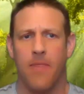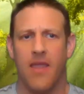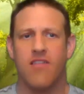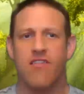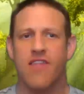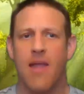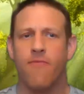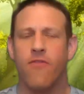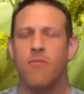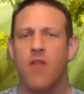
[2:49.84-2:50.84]
It
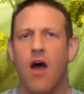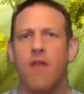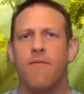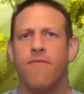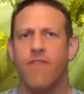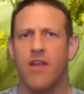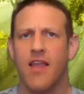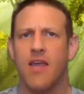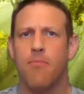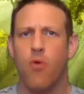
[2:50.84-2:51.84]
stemmed from not
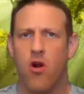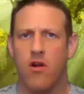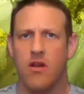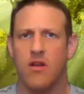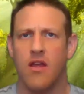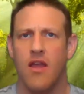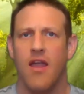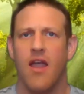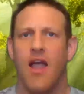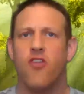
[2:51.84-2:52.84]
feeling important.
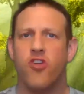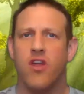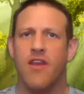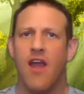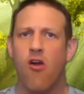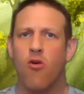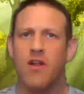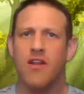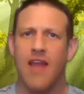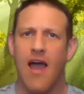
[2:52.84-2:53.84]
And she narrowed
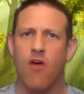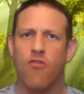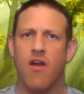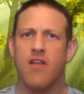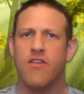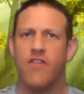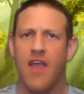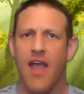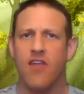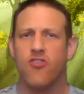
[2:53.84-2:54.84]
it down right to
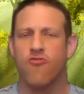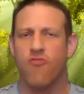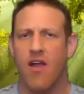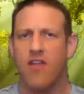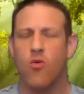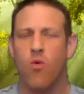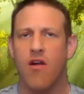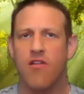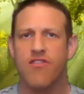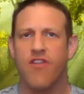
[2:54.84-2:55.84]
the age, right to
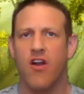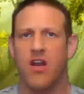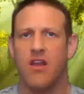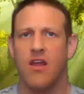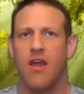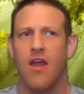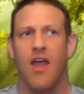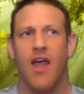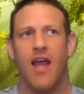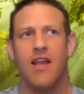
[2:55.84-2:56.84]
where it started.
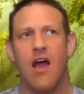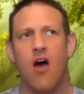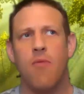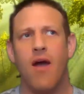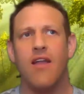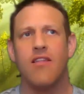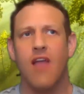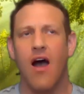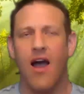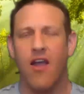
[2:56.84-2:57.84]
And now my
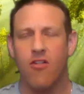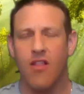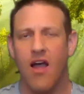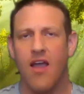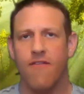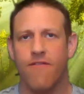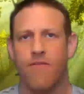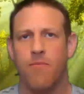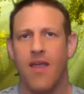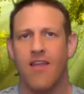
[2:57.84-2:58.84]
entire life
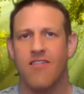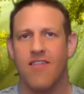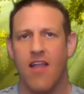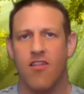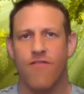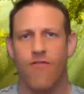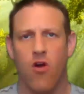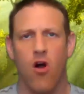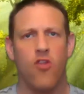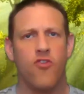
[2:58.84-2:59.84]
makes sense
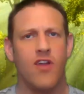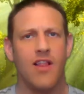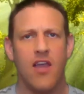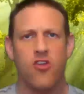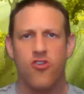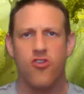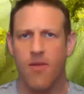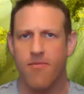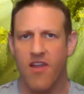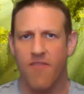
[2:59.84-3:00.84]
for all the
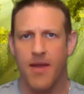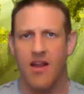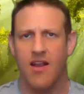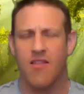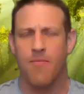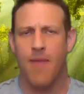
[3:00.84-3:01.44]
relationships I've been in the